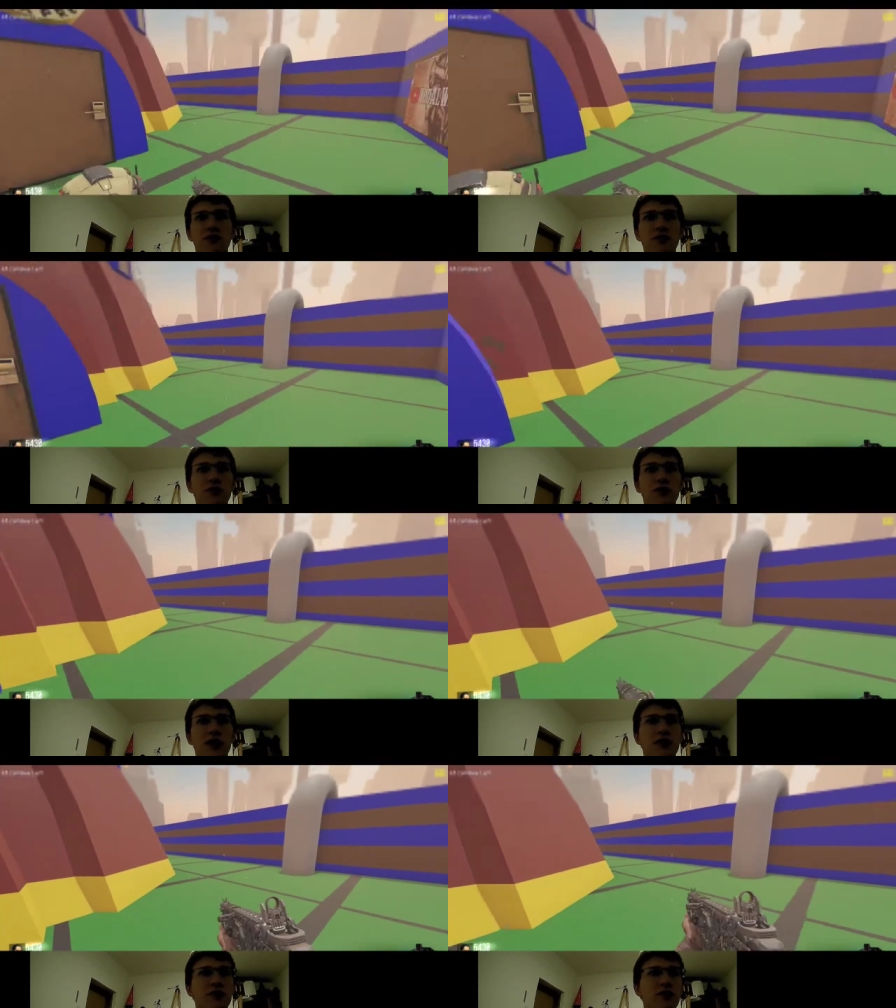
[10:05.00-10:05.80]
how would
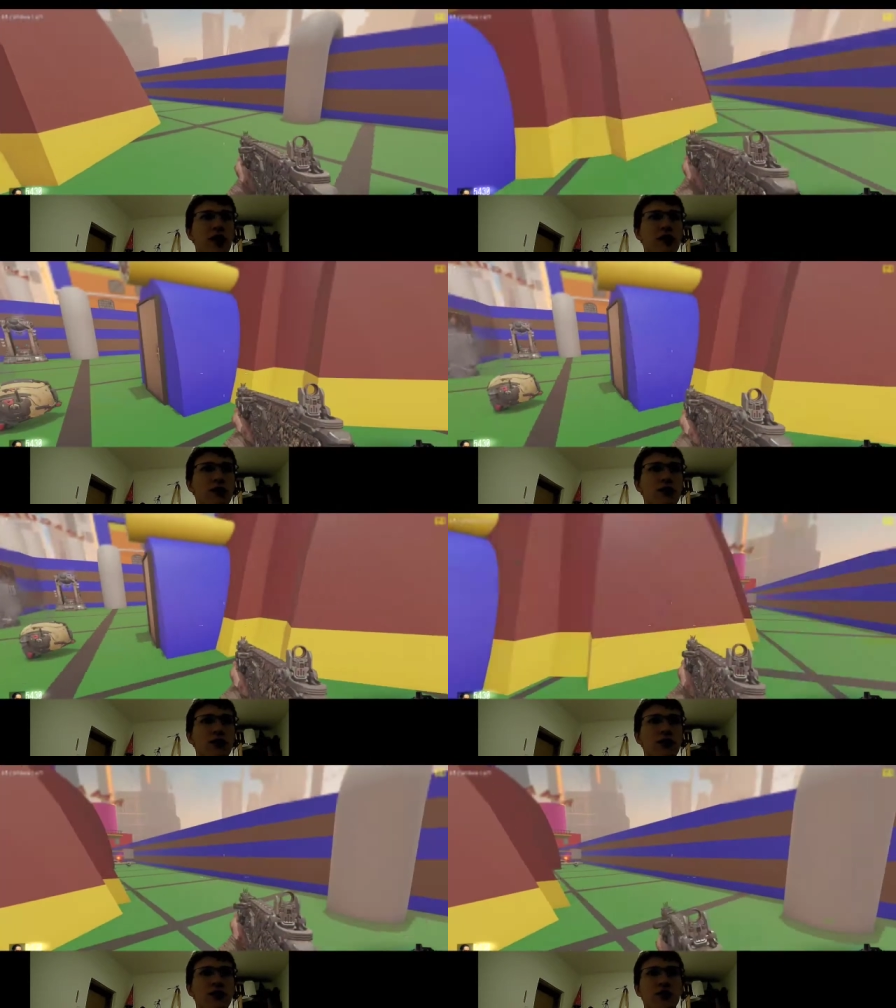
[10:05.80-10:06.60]
you like to die?
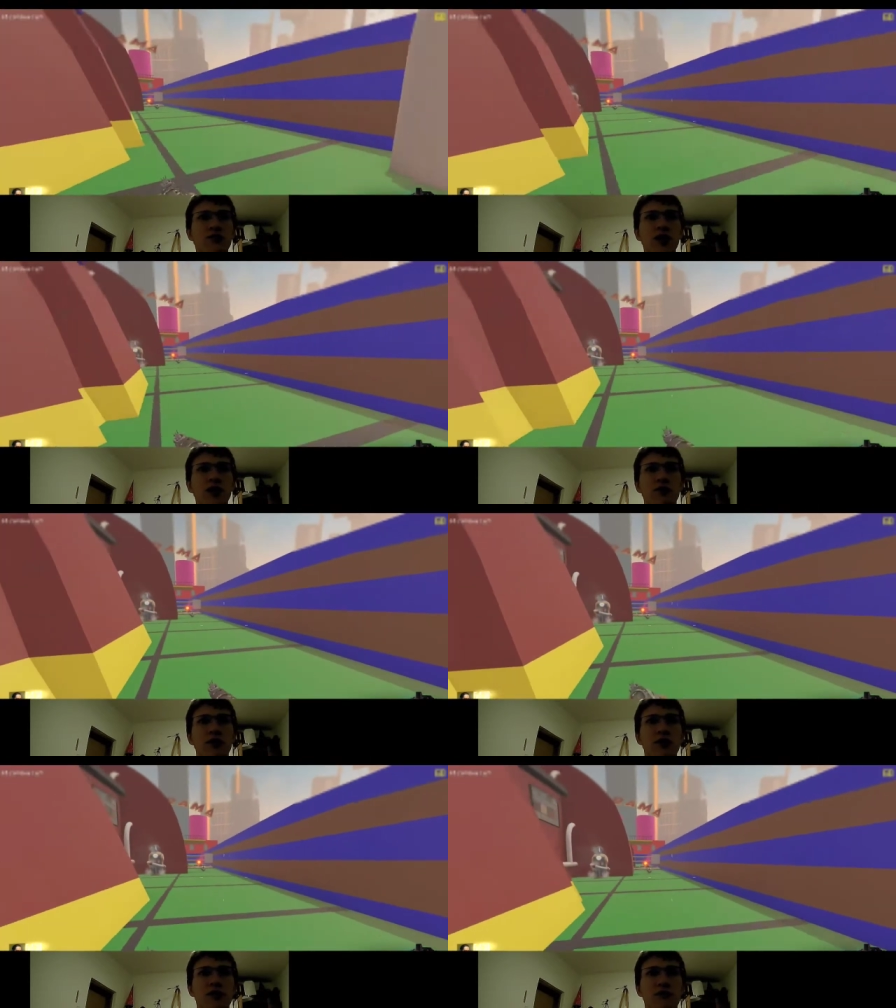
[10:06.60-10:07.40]
Well, not with space
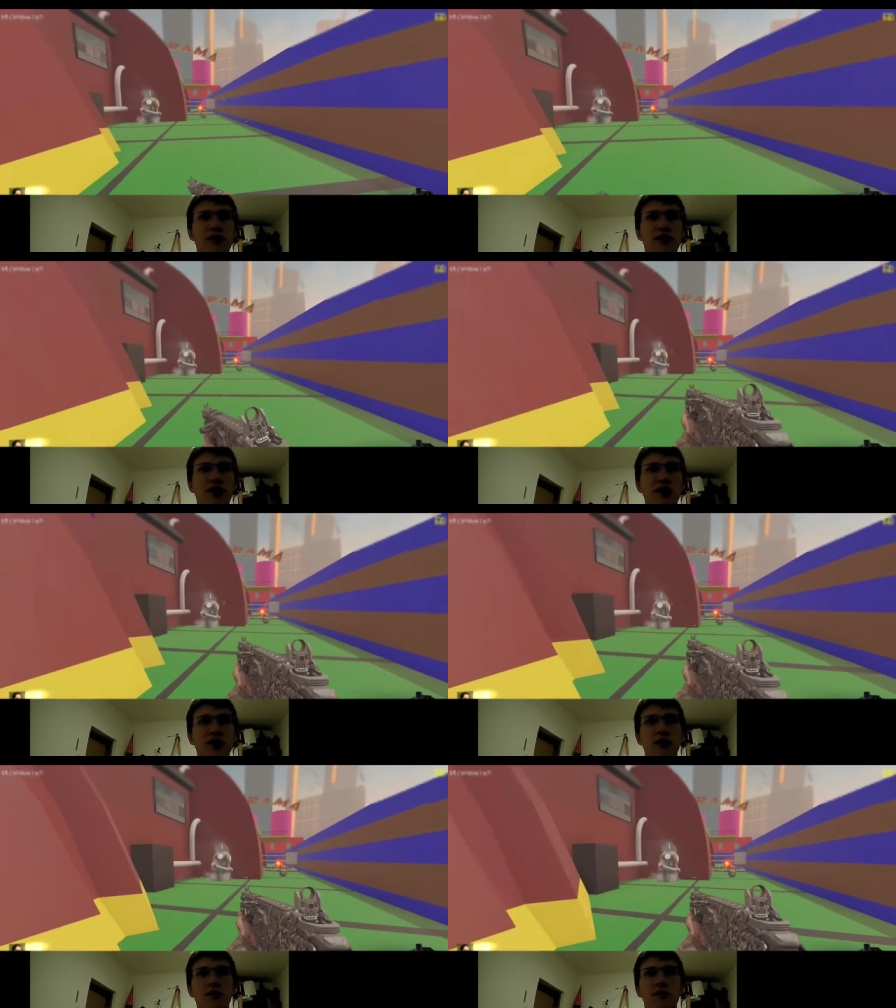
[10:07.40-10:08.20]
bullets in my
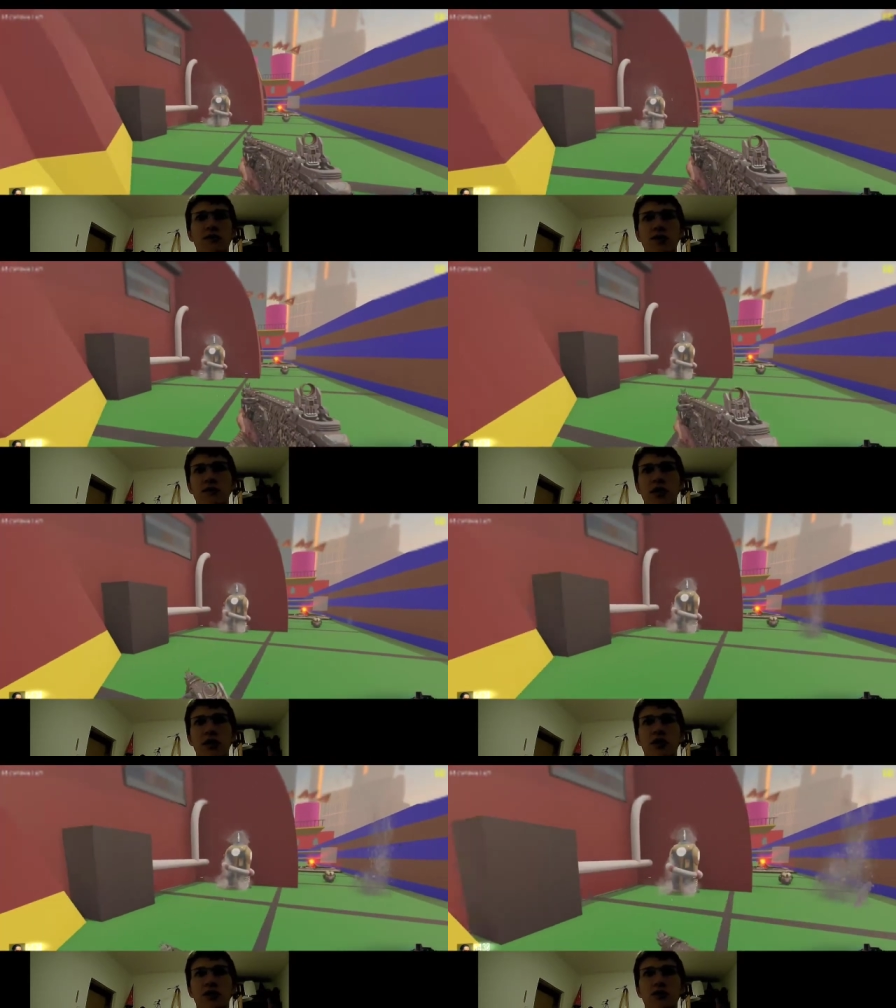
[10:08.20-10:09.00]
face. Or may
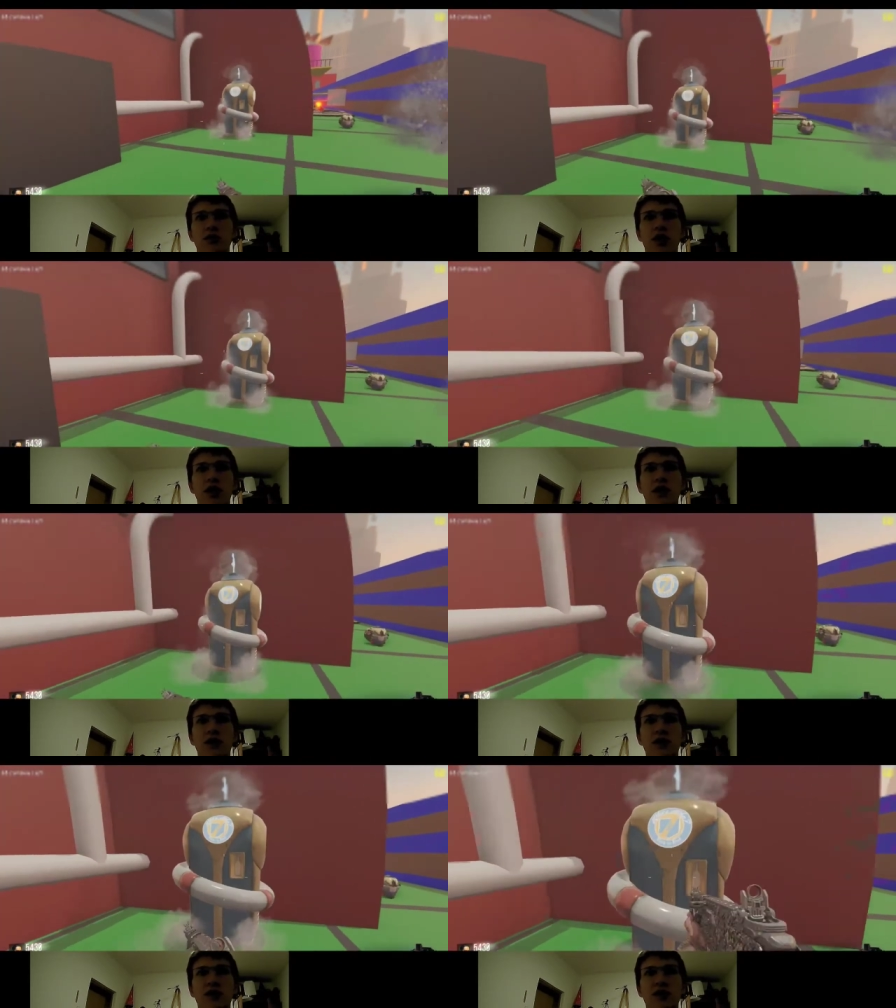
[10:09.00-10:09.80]
maybe I actually would.
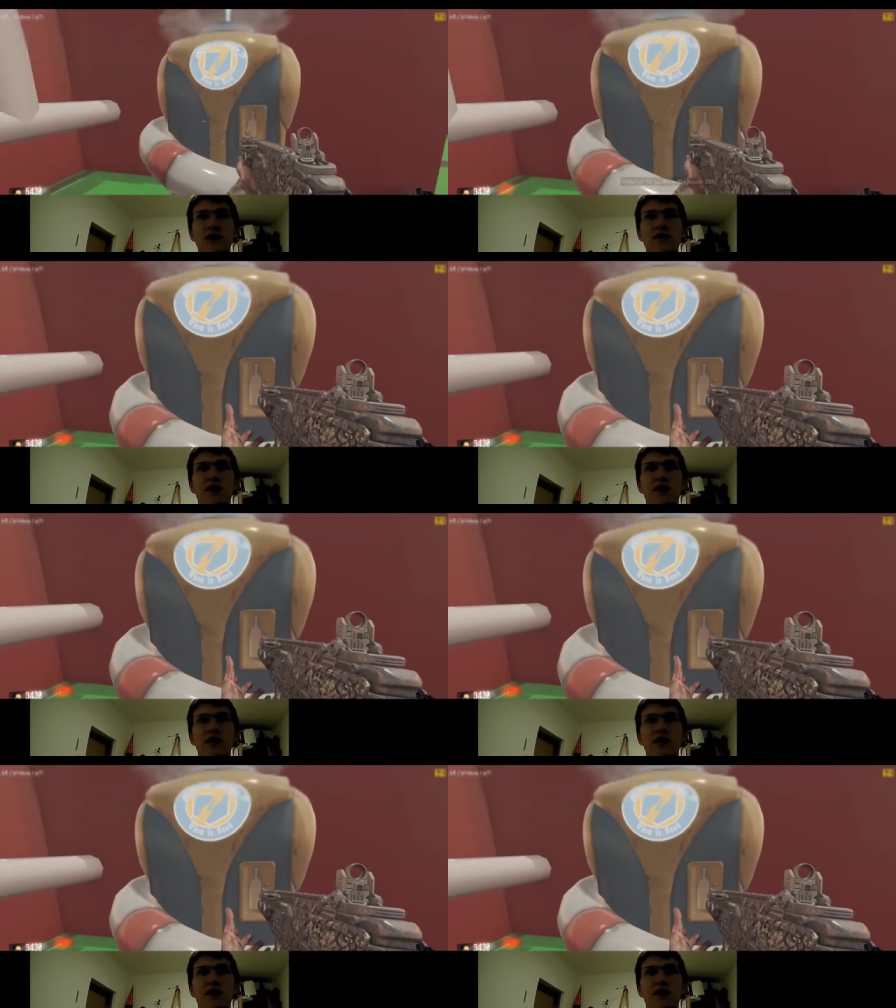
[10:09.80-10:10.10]
Is this